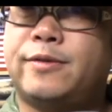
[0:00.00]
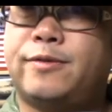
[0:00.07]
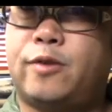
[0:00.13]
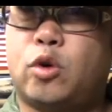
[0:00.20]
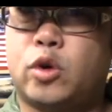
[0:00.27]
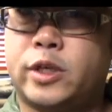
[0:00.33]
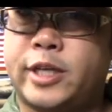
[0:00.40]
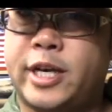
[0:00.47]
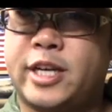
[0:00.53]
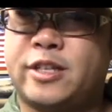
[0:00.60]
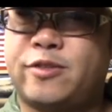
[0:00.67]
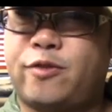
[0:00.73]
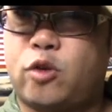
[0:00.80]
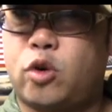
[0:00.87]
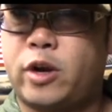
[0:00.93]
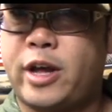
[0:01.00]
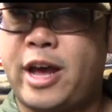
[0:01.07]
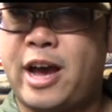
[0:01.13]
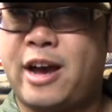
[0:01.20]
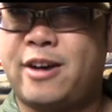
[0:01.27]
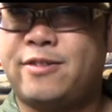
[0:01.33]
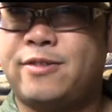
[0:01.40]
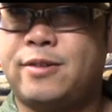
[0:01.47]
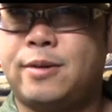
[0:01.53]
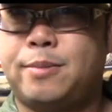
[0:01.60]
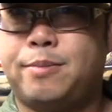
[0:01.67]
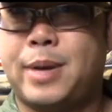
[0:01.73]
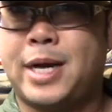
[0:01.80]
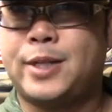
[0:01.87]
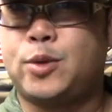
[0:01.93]
Vortex 4.5
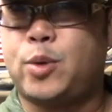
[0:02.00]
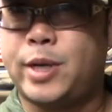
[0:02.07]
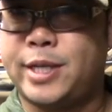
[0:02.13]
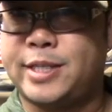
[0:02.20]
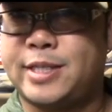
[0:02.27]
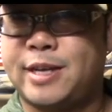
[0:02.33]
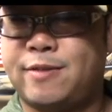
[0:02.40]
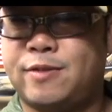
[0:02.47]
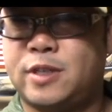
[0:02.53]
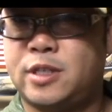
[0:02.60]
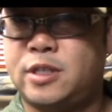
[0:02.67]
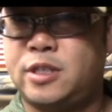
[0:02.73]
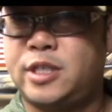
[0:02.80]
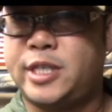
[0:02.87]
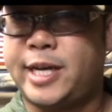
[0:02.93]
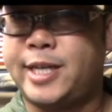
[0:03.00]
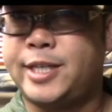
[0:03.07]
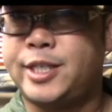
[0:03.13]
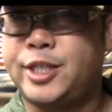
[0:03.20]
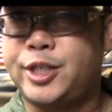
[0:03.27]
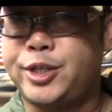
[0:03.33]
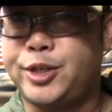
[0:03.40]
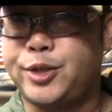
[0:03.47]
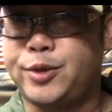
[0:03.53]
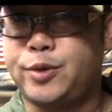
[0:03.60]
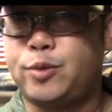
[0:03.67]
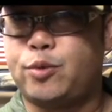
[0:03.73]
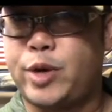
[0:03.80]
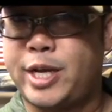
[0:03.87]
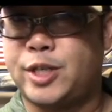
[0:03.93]
by 27 Gen
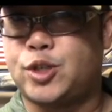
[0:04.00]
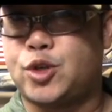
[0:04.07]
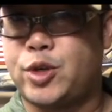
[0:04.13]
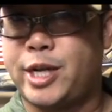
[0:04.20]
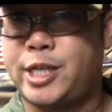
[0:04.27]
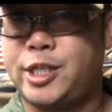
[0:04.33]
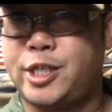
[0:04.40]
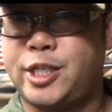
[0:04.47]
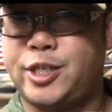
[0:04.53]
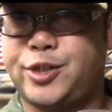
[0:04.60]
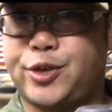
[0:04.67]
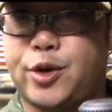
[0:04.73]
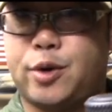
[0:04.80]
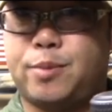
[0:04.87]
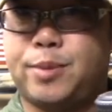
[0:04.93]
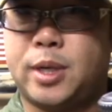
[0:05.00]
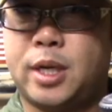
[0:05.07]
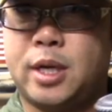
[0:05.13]
2 Razor HD scope.